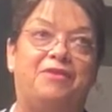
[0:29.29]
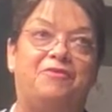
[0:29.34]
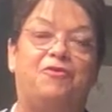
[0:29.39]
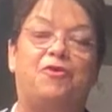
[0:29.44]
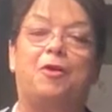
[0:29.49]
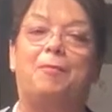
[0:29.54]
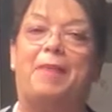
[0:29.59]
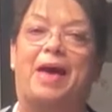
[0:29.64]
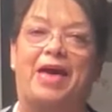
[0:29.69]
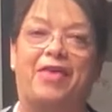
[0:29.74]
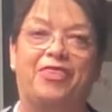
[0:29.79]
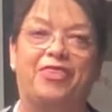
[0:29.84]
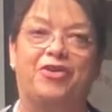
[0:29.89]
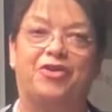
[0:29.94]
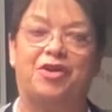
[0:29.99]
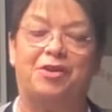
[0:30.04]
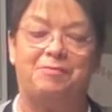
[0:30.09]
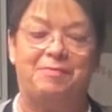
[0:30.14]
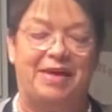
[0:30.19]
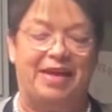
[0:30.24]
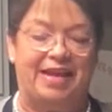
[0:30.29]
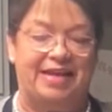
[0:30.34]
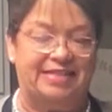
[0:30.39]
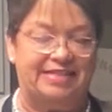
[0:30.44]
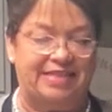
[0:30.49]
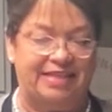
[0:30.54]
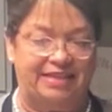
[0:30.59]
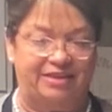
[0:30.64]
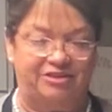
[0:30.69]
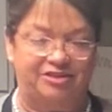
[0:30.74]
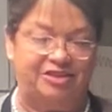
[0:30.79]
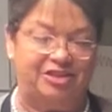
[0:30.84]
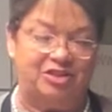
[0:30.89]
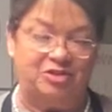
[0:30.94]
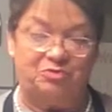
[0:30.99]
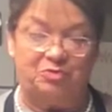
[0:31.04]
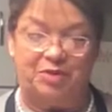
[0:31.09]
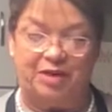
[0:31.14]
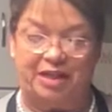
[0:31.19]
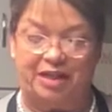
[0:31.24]
for about 30 minutes, and they're
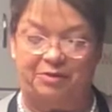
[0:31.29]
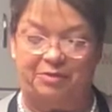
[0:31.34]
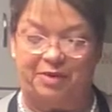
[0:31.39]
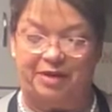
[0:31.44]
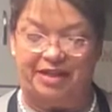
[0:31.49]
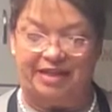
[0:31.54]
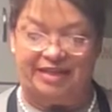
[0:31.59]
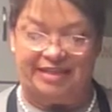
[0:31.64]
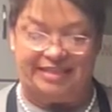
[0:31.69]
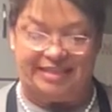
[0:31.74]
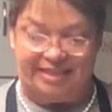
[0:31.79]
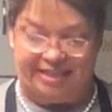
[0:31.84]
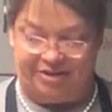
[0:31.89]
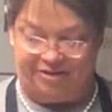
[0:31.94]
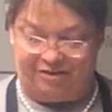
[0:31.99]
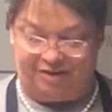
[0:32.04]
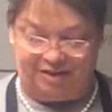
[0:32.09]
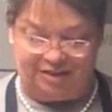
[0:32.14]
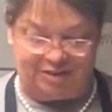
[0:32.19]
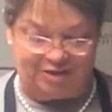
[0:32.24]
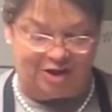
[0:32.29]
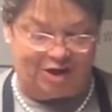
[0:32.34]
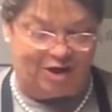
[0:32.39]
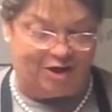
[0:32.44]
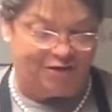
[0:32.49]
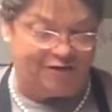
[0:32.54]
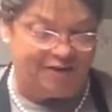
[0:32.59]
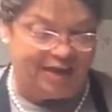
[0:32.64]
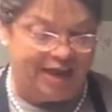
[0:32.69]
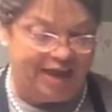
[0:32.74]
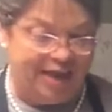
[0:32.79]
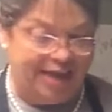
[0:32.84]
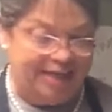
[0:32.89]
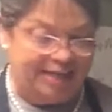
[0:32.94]
just really tender and soft.